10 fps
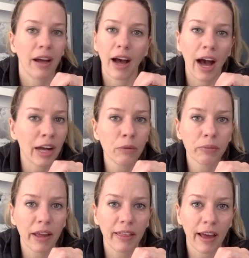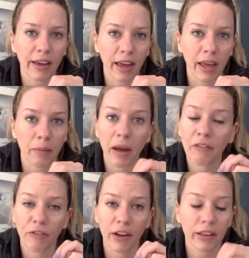I don't play that game. And
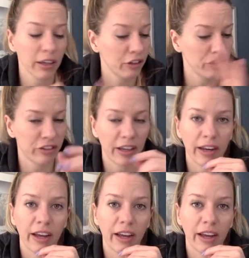finally, I said,